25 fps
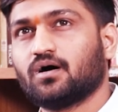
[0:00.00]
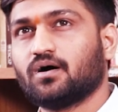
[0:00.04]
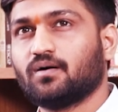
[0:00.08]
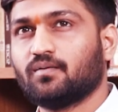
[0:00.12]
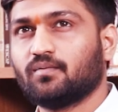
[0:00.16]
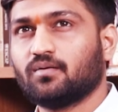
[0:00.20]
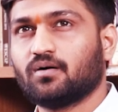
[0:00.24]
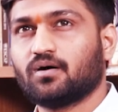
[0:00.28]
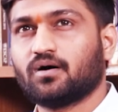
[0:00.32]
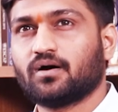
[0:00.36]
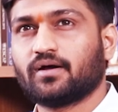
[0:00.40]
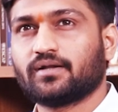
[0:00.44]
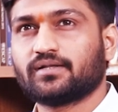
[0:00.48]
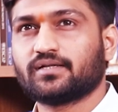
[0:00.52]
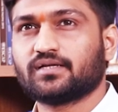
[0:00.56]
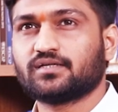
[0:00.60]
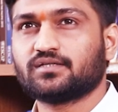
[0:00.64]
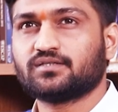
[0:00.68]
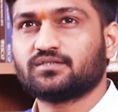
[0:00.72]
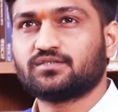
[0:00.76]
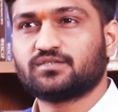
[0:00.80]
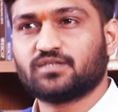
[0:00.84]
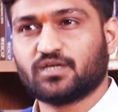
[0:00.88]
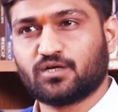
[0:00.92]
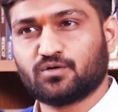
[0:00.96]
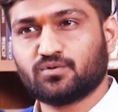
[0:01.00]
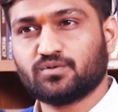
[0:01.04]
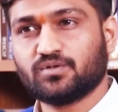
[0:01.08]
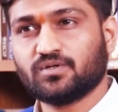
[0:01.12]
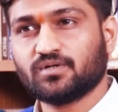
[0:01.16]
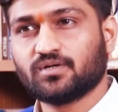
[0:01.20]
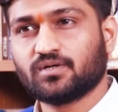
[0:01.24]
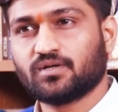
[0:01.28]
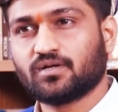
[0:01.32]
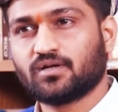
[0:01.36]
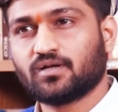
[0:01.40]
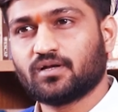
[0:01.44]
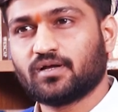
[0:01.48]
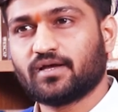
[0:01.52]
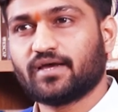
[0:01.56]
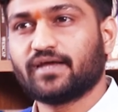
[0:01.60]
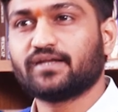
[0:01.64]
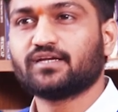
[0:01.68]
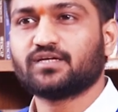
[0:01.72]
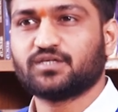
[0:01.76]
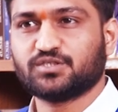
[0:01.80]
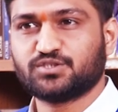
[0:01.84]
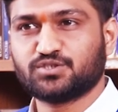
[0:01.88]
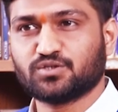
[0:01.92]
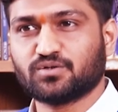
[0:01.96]
And then Tarun
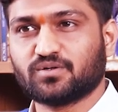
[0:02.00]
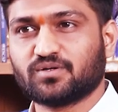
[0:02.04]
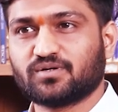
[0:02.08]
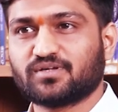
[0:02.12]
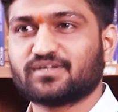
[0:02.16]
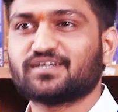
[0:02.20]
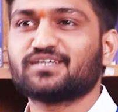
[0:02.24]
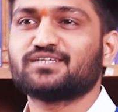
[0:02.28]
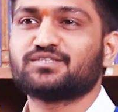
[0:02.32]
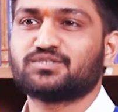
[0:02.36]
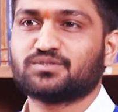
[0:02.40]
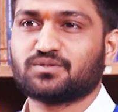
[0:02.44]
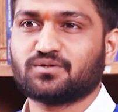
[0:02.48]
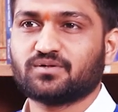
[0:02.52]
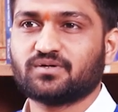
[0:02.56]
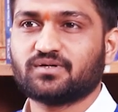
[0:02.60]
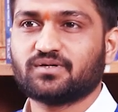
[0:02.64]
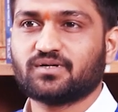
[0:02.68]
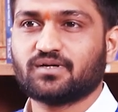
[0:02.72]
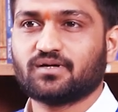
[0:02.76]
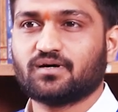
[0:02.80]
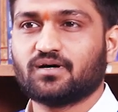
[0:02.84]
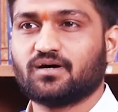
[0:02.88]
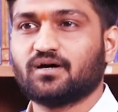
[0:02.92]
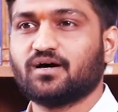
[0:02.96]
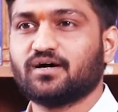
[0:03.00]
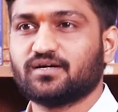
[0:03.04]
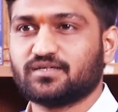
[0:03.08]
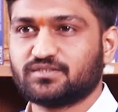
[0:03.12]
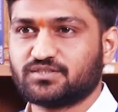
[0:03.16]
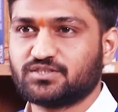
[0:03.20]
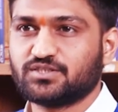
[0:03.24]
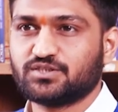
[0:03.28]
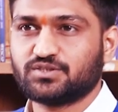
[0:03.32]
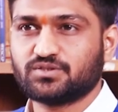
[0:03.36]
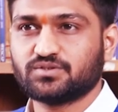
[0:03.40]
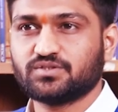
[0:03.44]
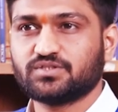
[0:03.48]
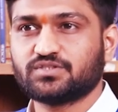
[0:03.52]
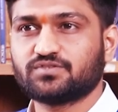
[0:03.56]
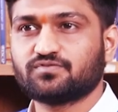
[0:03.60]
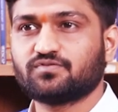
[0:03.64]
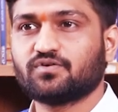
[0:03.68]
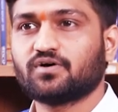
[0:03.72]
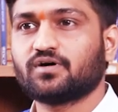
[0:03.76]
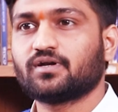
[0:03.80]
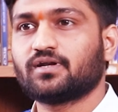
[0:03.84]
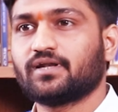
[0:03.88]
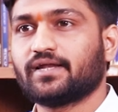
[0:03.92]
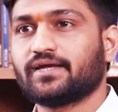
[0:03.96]
and Kishore. Shishu is
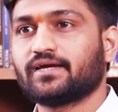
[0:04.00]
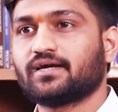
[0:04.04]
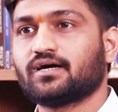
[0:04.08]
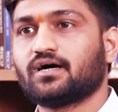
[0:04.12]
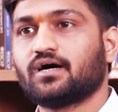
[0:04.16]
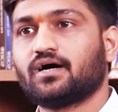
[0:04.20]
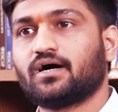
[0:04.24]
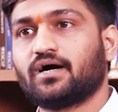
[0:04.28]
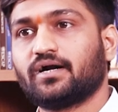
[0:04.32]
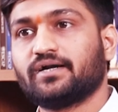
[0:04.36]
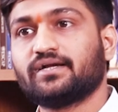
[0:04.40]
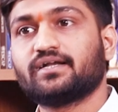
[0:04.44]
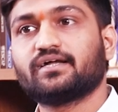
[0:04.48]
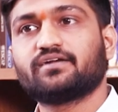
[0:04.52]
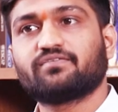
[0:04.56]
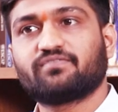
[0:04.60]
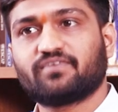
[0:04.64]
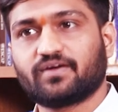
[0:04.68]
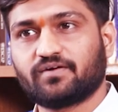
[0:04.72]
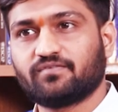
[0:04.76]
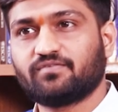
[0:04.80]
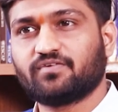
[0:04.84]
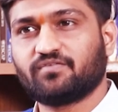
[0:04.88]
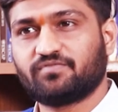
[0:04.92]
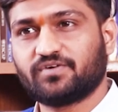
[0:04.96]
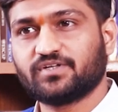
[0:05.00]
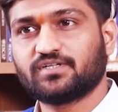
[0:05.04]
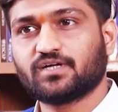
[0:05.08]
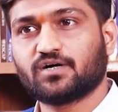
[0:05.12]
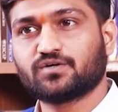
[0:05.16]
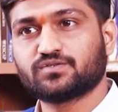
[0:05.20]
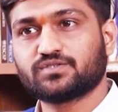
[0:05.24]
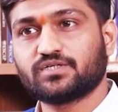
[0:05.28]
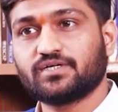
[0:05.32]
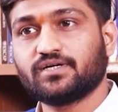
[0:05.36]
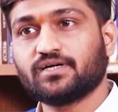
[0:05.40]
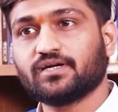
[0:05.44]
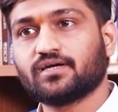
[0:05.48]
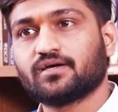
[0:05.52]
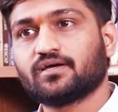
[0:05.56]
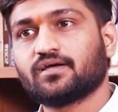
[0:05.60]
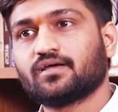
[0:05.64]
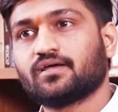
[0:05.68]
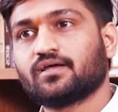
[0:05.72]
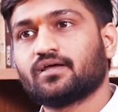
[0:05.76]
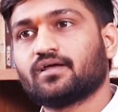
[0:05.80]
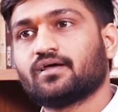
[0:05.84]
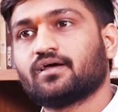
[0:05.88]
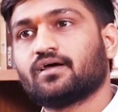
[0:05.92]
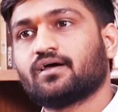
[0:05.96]
for under 50,000.
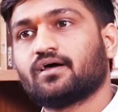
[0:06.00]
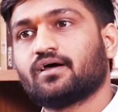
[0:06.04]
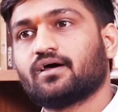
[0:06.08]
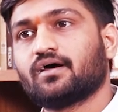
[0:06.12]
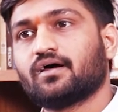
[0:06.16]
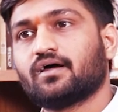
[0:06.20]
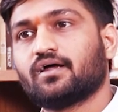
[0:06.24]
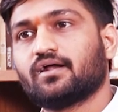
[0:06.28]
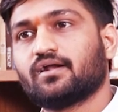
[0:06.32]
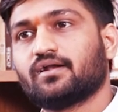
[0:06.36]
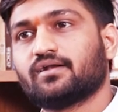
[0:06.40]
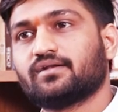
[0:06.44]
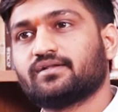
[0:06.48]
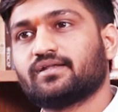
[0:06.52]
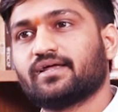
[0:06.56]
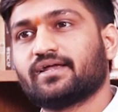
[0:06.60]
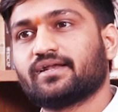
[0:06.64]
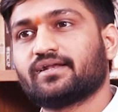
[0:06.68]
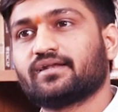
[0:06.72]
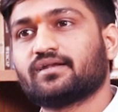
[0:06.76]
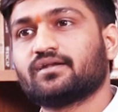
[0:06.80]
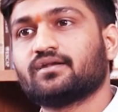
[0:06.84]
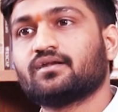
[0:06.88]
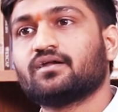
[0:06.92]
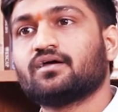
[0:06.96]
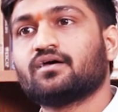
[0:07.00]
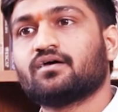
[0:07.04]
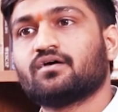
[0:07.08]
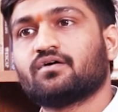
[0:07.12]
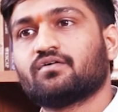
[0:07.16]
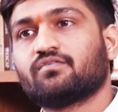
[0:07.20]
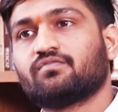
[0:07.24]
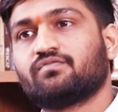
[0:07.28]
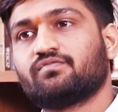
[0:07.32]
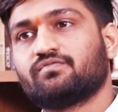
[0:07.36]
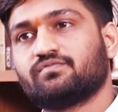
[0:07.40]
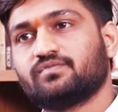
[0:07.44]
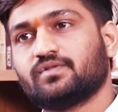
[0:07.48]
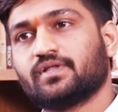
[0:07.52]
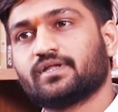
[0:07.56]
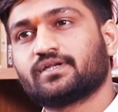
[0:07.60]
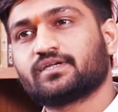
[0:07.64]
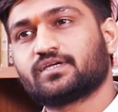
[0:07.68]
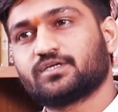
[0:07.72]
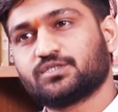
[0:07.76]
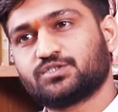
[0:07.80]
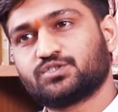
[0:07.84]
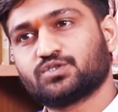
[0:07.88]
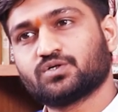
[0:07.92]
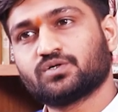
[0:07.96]
Then
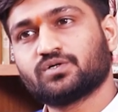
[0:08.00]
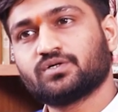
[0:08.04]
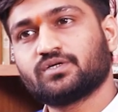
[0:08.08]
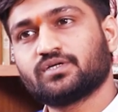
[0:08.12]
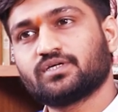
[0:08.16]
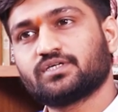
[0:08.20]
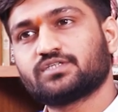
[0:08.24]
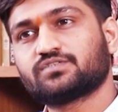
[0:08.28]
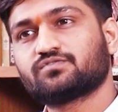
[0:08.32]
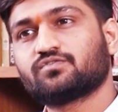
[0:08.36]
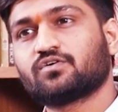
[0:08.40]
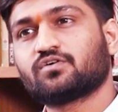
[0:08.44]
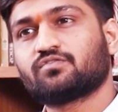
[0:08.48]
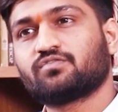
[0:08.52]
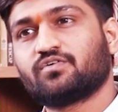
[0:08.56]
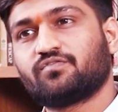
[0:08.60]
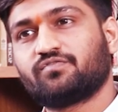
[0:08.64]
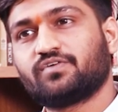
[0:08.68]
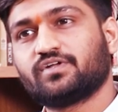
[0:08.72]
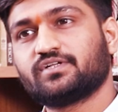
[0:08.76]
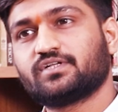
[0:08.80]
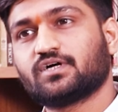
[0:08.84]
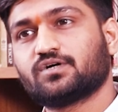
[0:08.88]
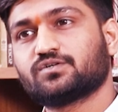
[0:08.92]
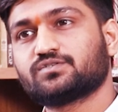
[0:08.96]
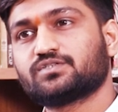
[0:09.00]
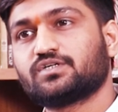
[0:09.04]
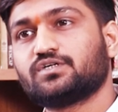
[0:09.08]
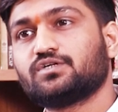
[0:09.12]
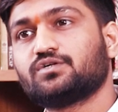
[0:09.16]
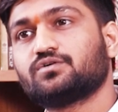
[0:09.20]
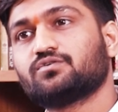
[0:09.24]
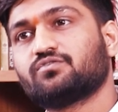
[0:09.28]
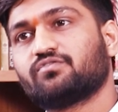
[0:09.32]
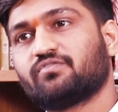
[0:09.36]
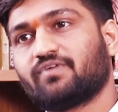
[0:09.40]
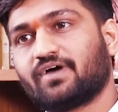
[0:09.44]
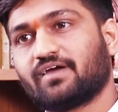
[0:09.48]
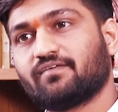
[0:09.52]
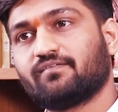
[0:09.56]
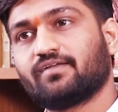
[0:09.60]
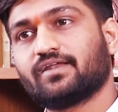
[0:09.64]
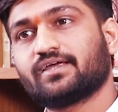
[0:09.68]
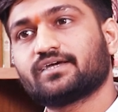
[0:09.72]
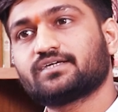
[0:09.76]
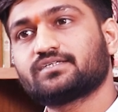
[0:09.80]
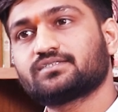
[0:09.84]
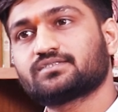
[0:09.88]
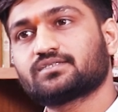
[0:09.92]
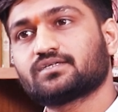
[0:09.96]
Kishore is for 50,000 to 5
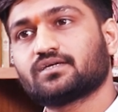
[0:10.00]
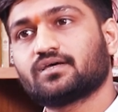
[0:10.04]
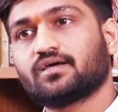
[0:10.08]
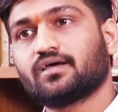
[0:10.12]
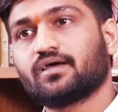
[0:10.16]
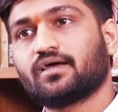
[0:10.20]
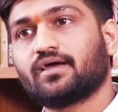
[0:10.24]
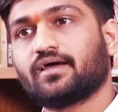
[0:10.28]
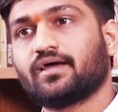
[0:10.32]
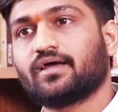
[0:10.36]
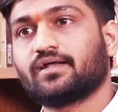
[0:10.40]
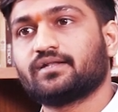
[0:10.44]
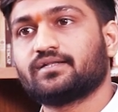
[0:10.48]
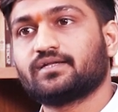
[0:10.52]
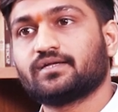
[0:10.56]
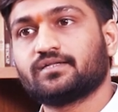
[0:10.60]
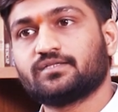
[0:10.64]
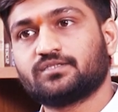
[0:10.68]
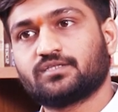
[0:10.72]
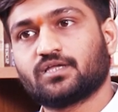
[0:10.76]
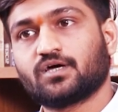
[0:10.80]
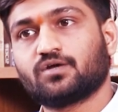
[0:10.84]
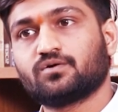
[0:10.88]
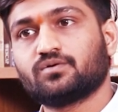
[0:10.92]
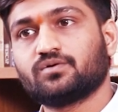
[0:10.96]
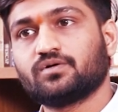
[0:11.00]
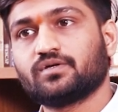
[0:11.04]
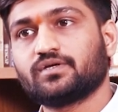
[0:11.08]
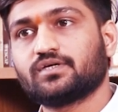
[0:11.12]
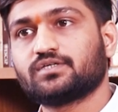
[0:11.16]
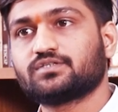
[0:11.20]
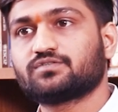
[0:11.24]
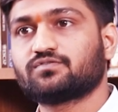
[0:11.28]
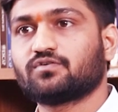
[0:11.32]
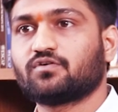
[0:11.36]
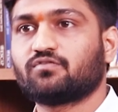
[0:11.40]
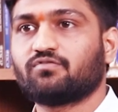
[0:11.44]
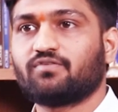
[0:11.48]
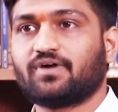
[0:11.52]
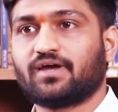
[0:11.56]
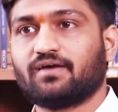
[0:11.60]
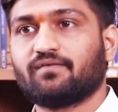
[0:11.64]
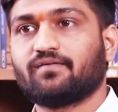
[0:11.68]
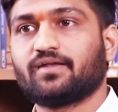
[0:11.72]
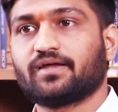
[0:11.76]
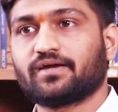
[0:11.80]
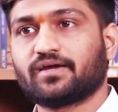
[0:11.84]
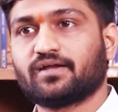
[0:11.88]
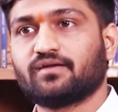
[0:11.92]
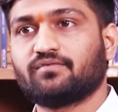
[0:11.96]
lakhs. And then Tarun is for 5
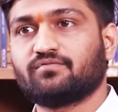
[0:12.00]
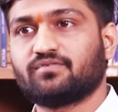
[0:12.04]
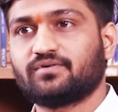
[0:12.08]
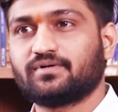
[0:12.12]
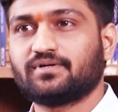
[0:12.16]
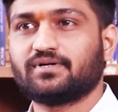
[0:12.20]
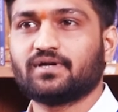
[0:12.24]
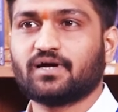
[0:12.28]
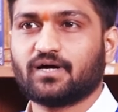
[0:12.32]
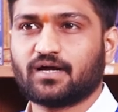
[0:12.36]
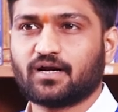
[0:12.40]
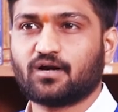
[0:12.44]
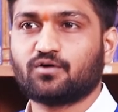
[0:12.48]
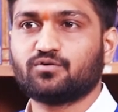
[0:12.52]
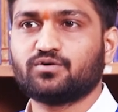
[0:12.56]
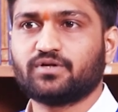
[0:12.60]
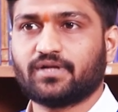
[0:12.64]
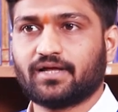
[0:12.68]
lakh and around